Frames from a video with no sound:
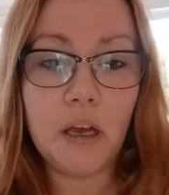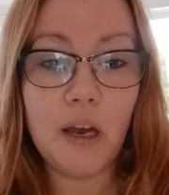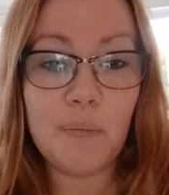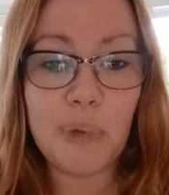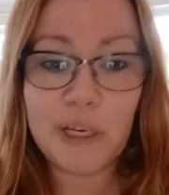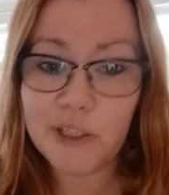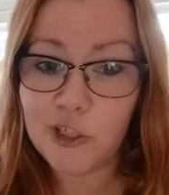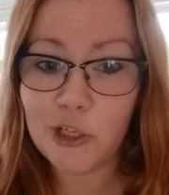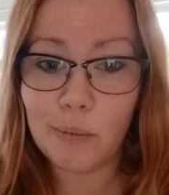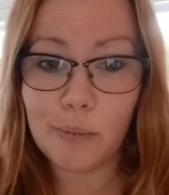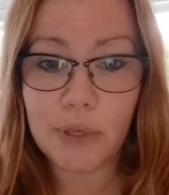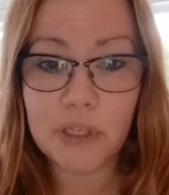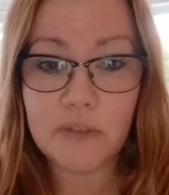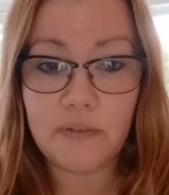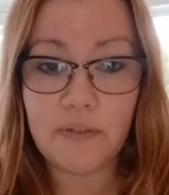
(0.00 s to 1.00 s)
Couple of
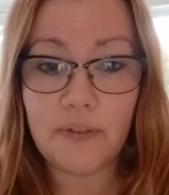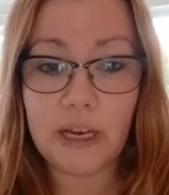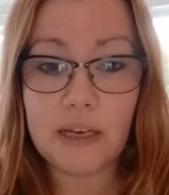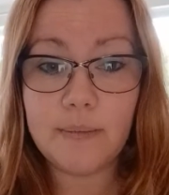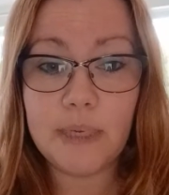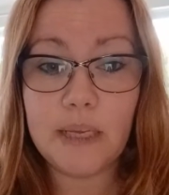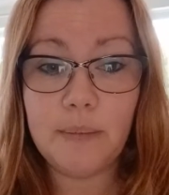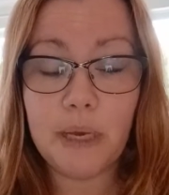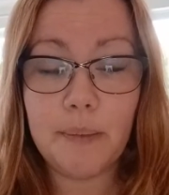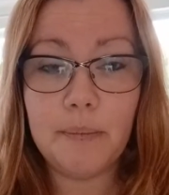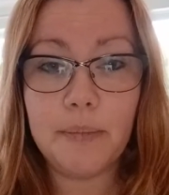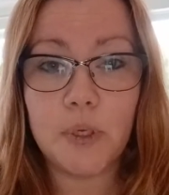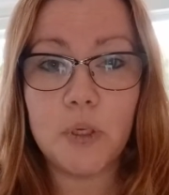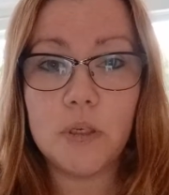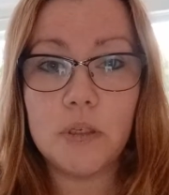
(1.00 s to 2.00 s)
jumpers for family
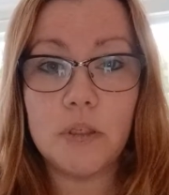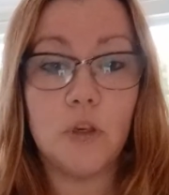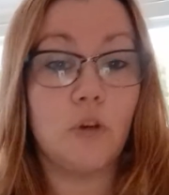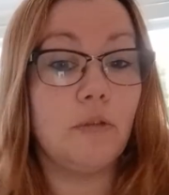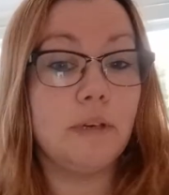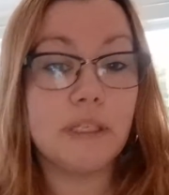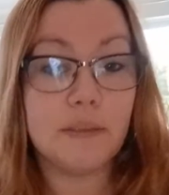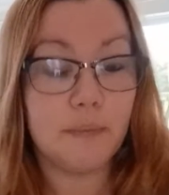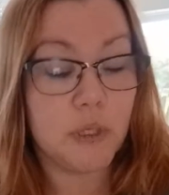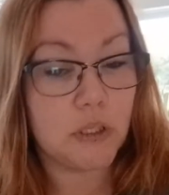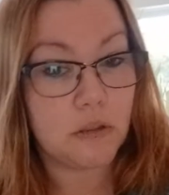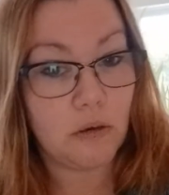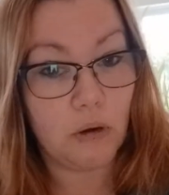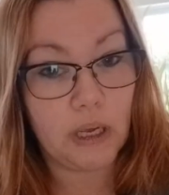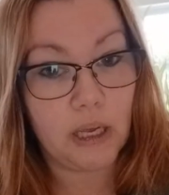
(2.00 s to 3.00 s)
members, a
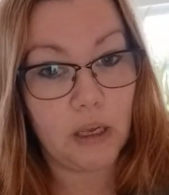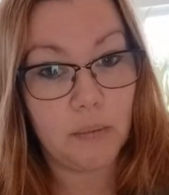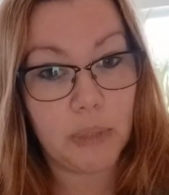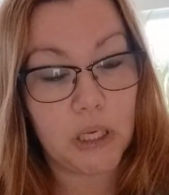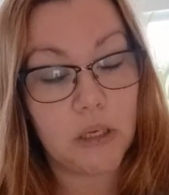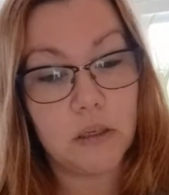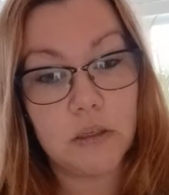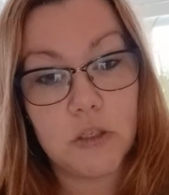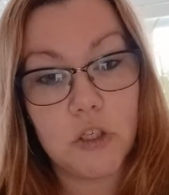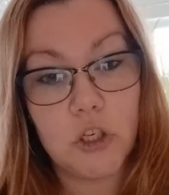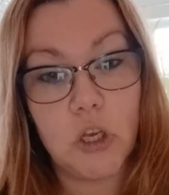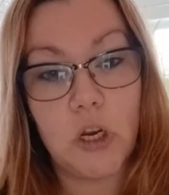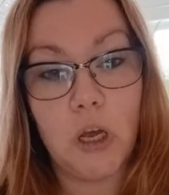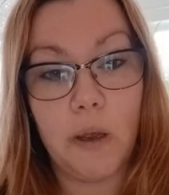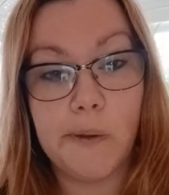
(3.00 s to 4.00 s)
Christmas stocking because,
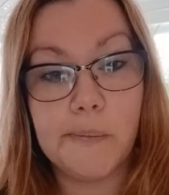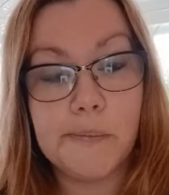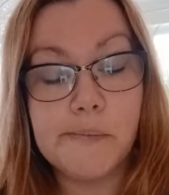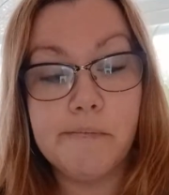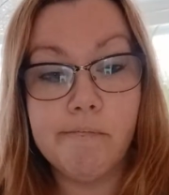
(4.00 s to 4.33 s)
you know,